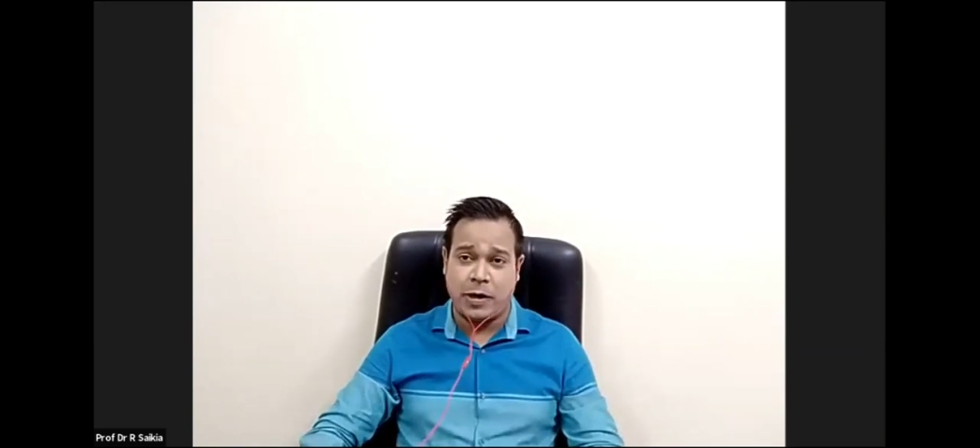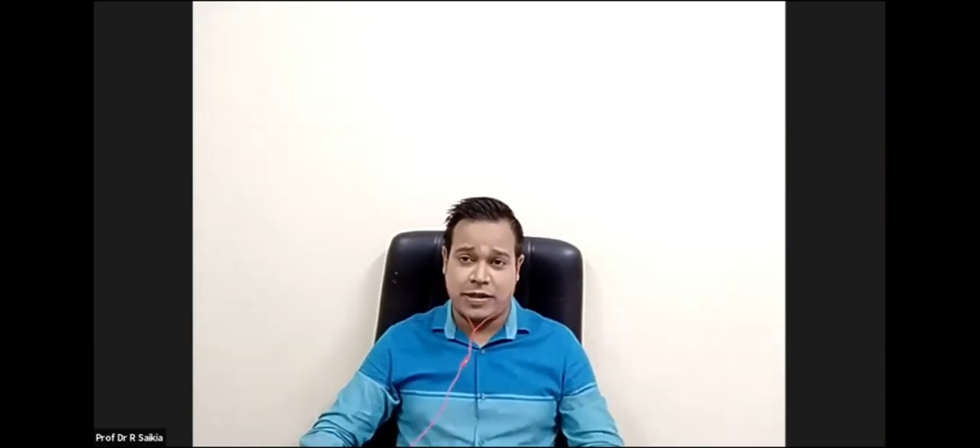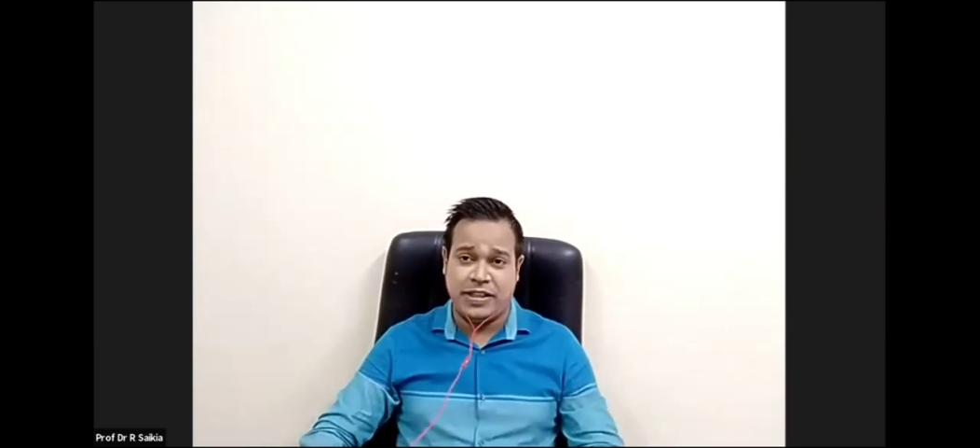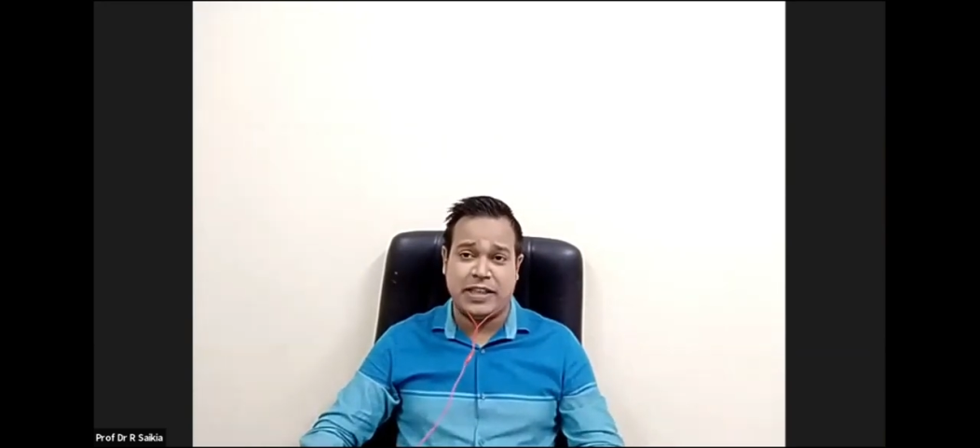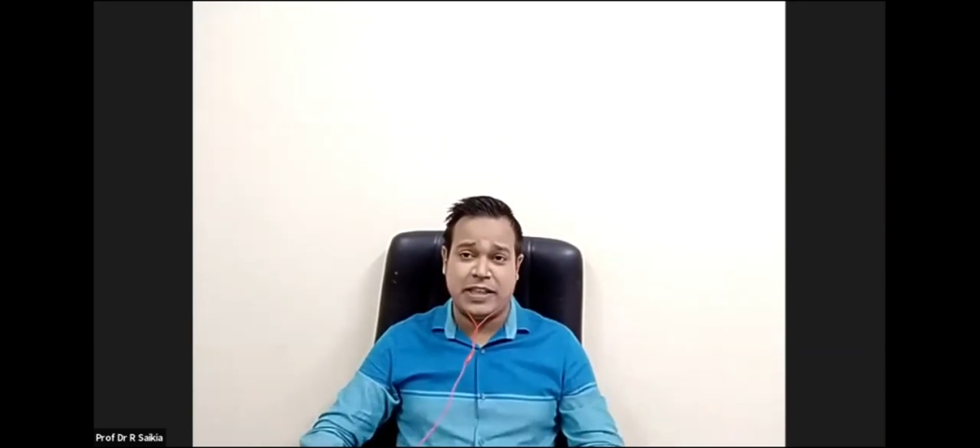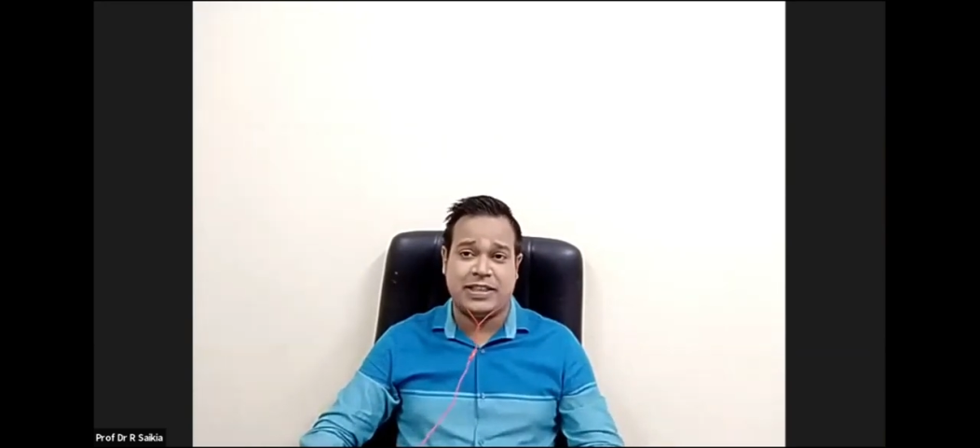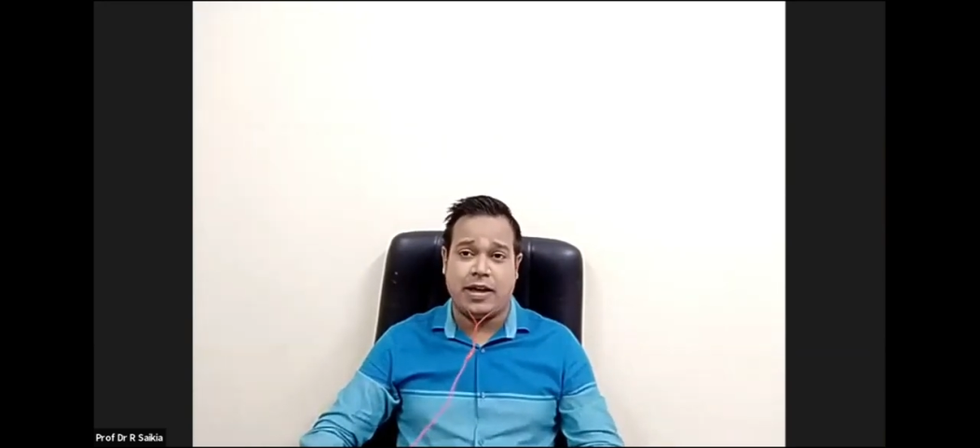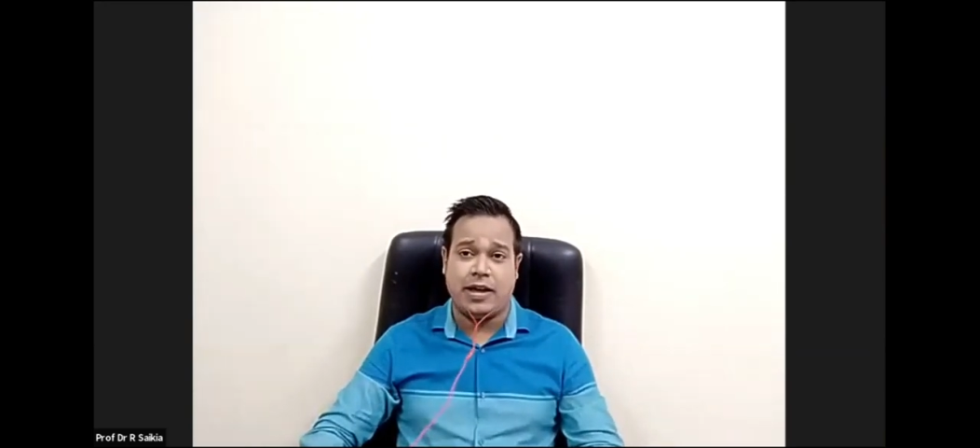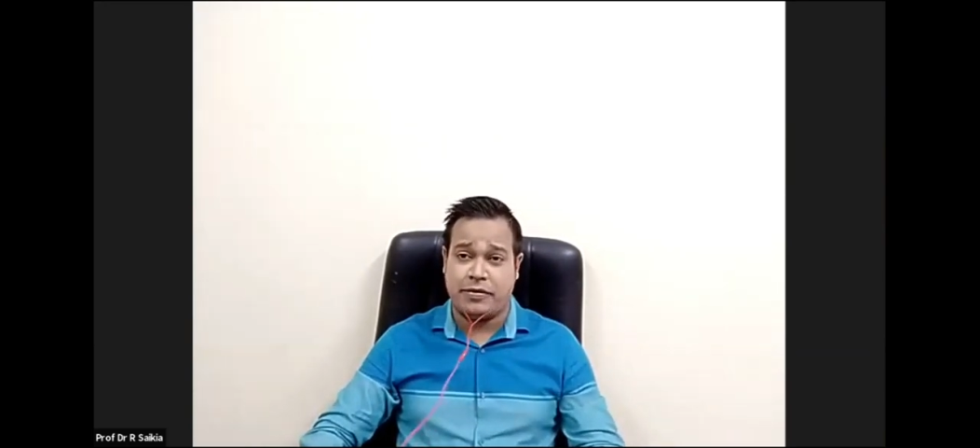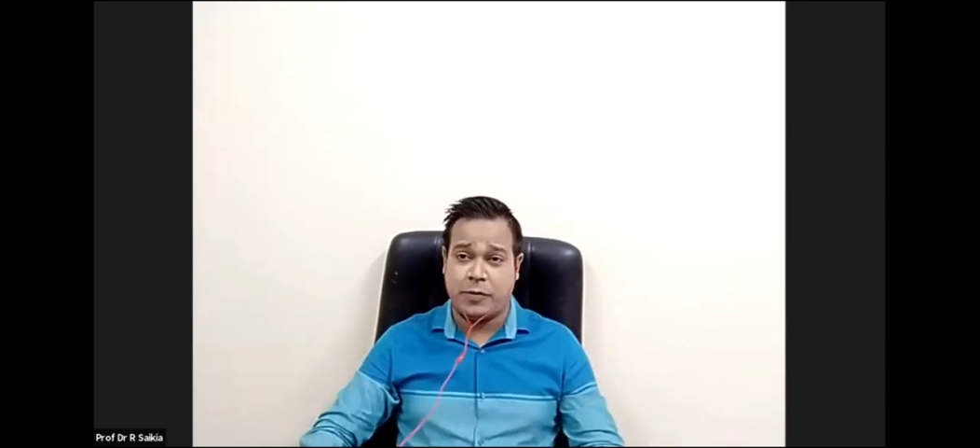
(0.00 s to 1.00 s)
Yes, of
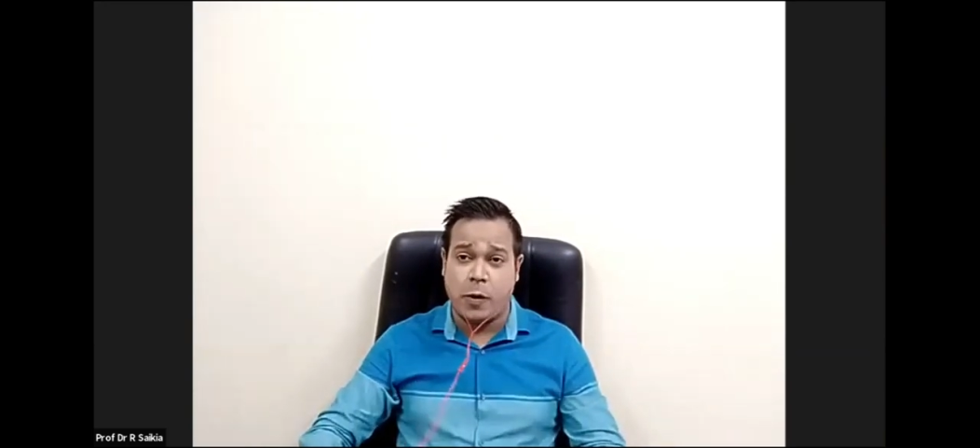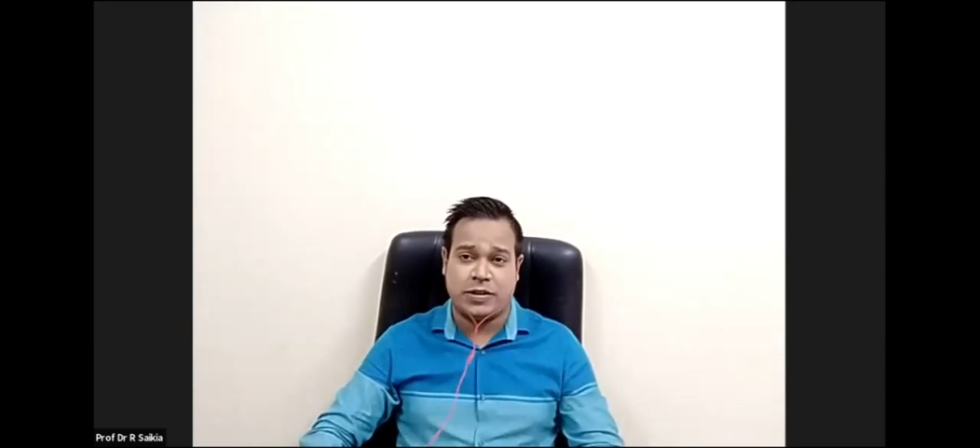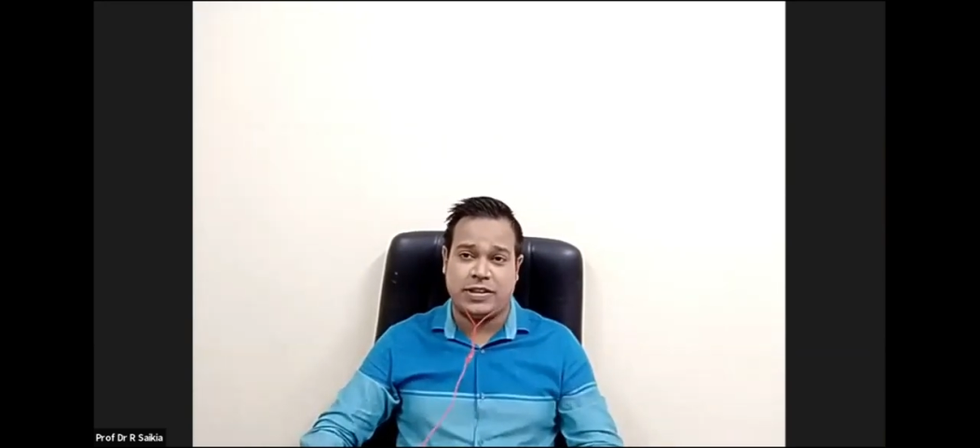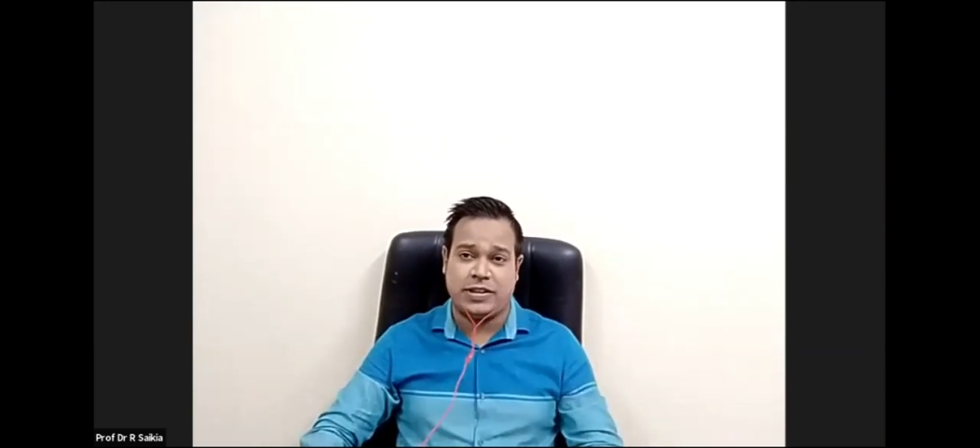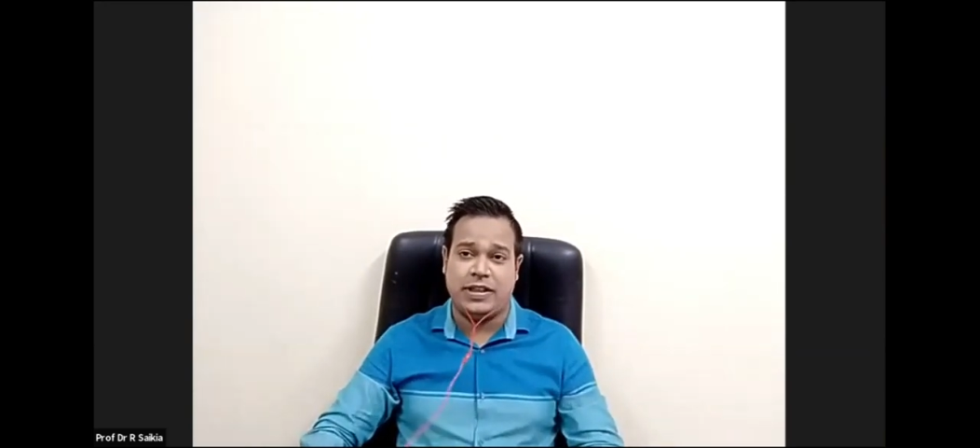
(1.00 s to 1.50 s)
course, it